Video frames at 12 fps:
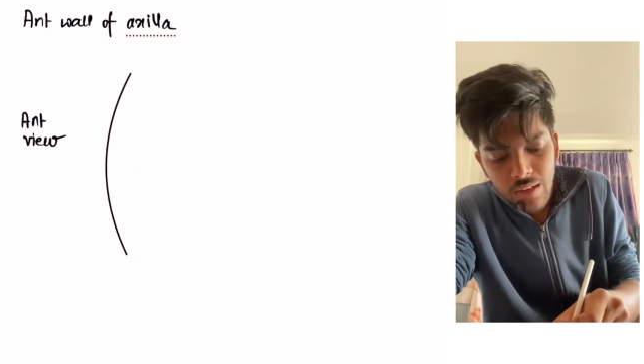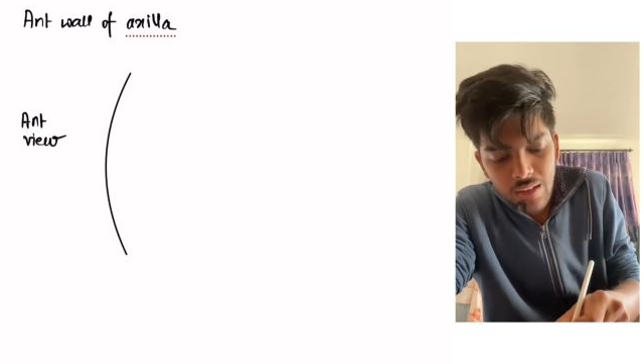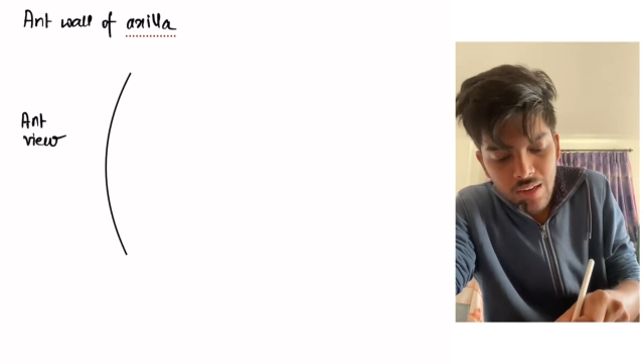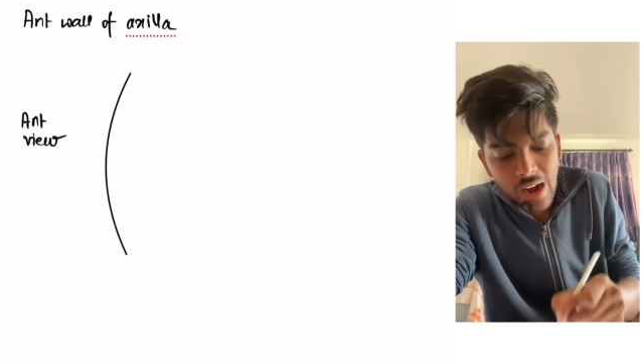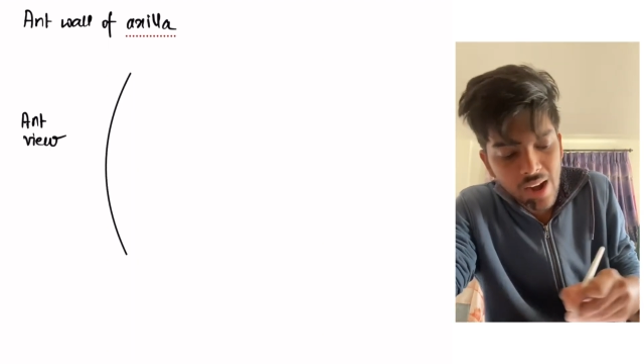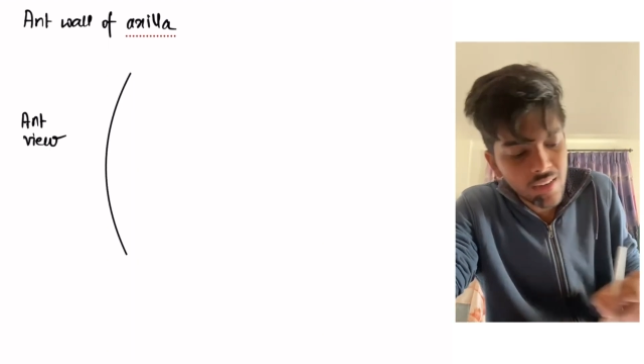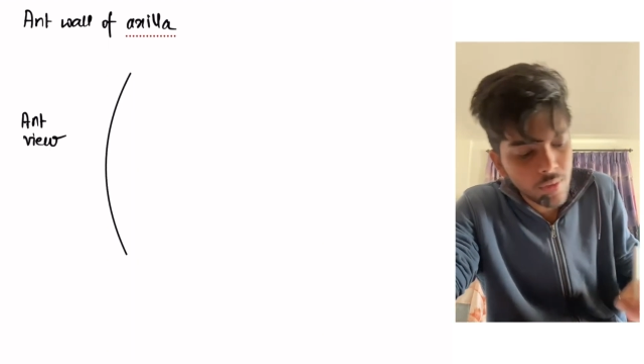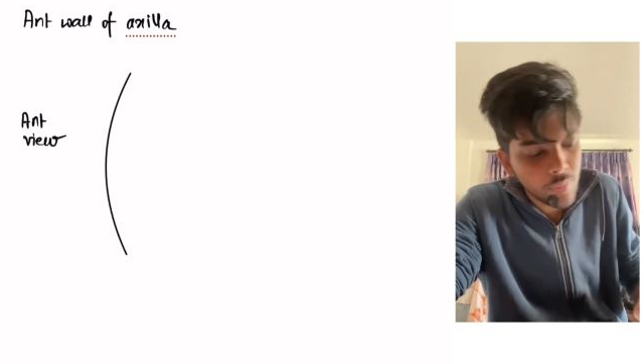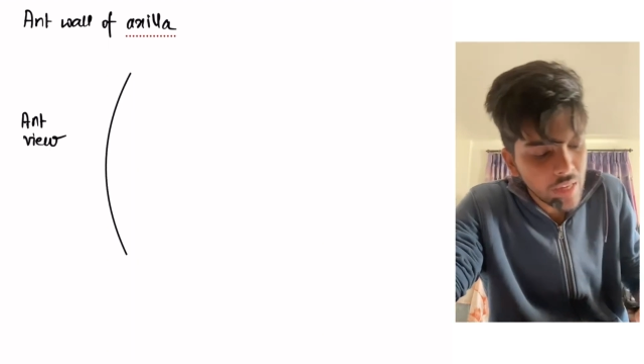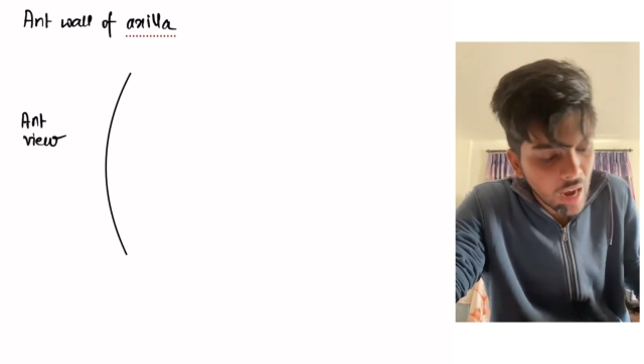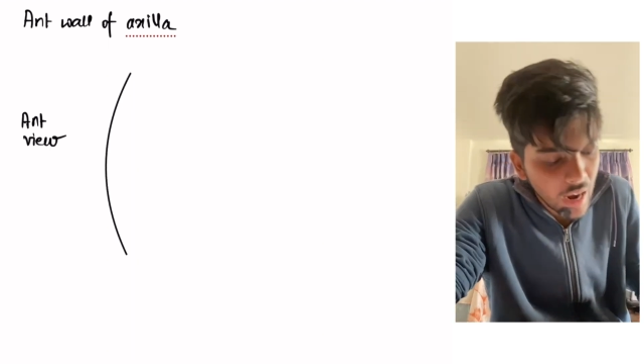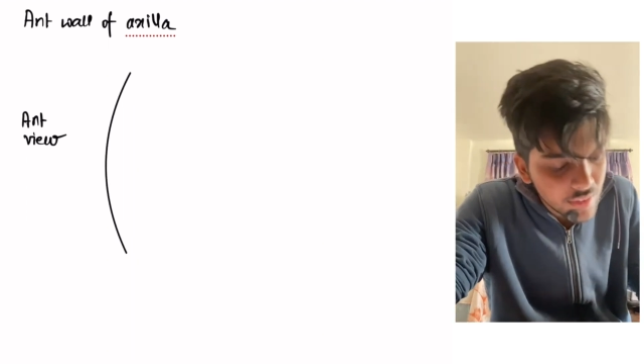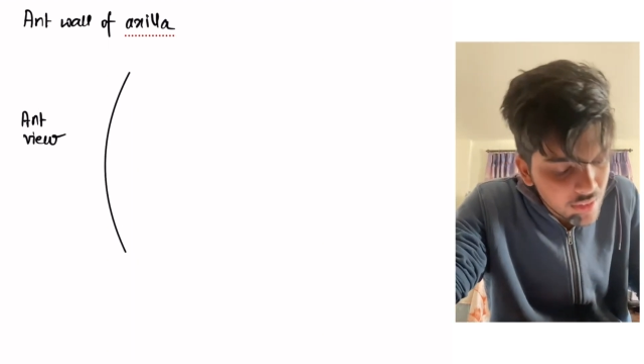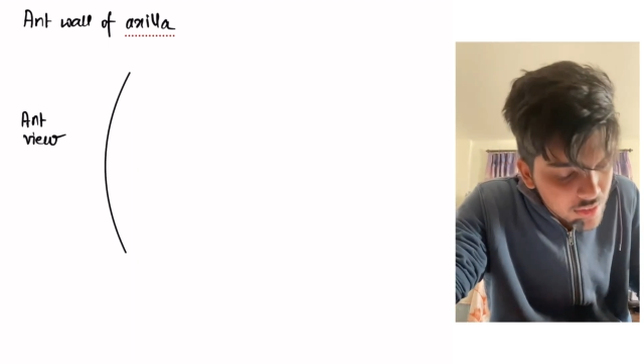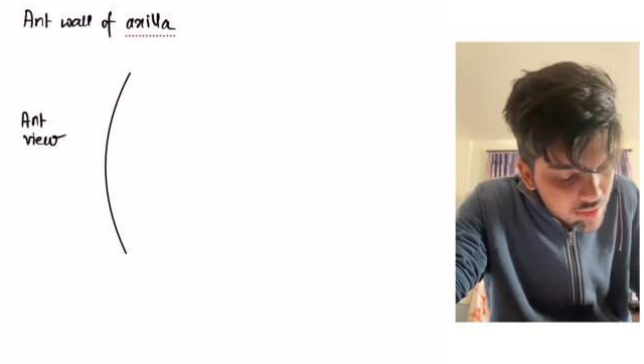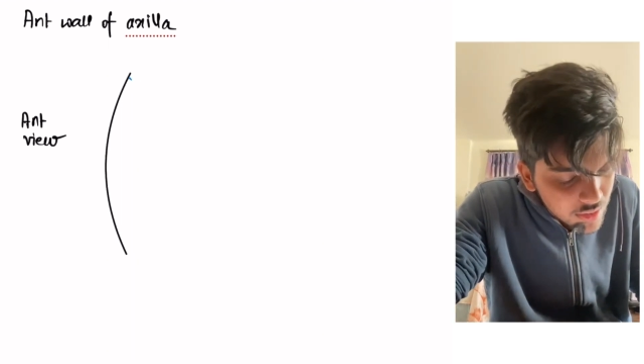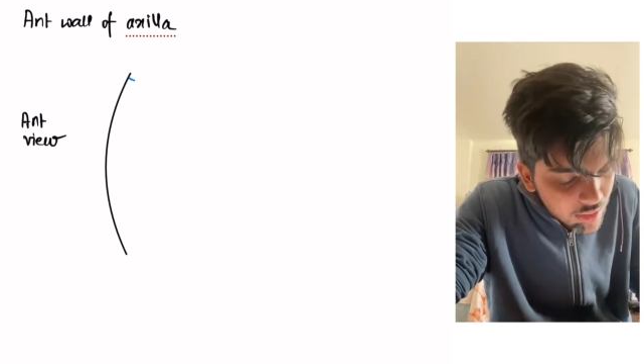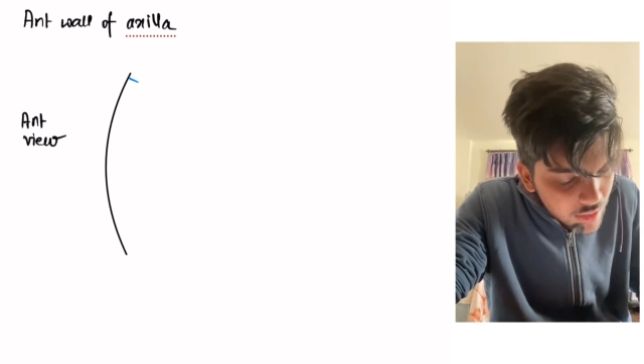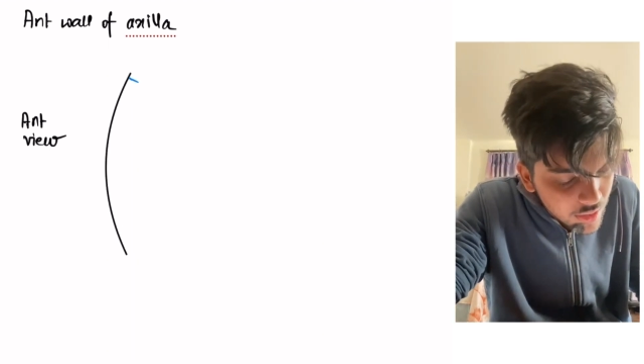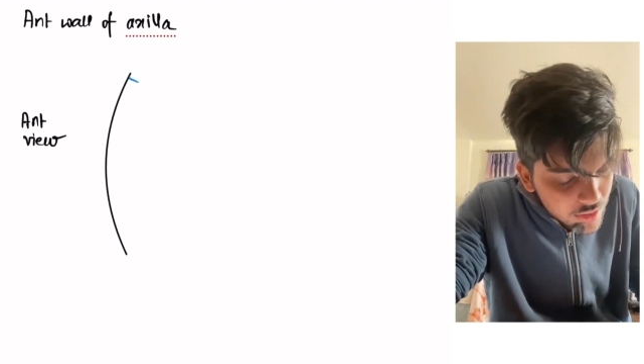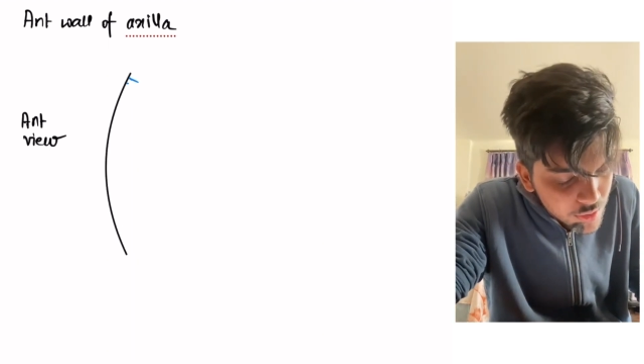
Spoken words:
Right behind the skin is